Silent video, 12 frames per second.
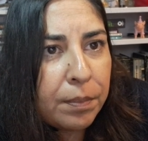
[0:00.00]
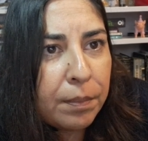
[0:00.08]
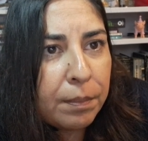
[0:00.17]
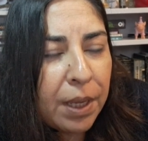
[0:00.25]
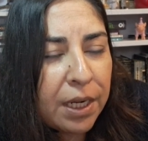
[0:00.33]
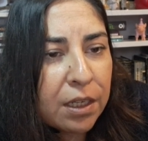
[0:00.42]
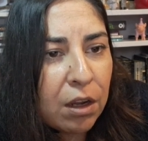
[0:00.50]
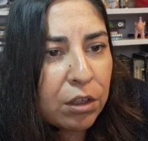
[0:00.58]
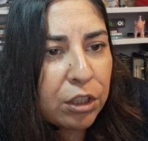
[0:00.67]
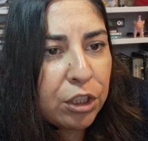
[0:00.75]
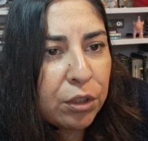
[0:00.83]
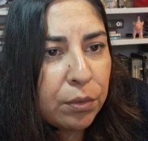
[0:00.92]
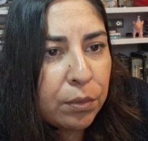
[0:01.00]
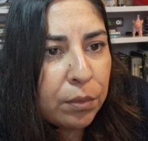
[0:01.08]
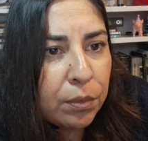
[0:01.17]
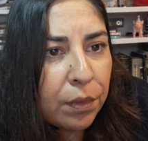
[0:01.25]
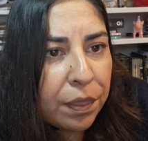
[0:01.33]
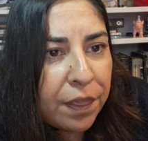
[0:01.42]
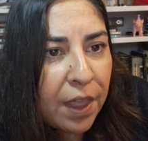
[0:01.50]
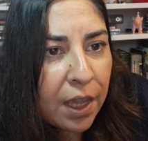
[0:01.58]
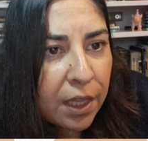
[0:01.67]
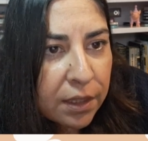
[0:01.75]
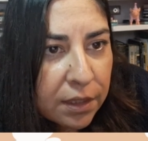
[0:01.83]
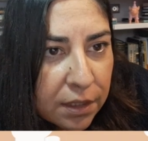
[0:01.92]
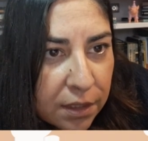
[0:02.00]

Betting on You, Dead